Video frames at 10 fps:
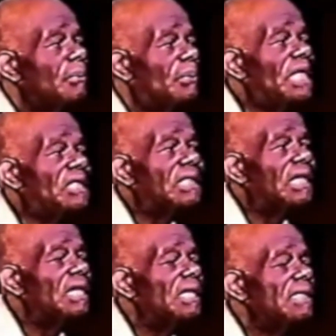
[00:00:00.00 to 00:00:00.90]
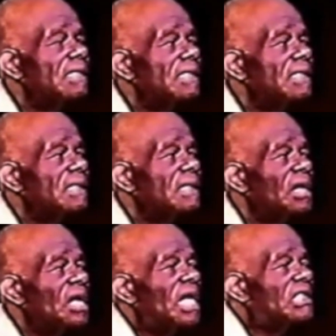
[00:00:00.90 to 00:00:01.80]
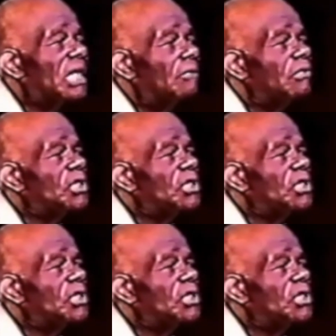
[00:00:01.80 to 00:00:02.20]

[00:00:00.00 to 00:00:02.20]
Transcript: BC, instead of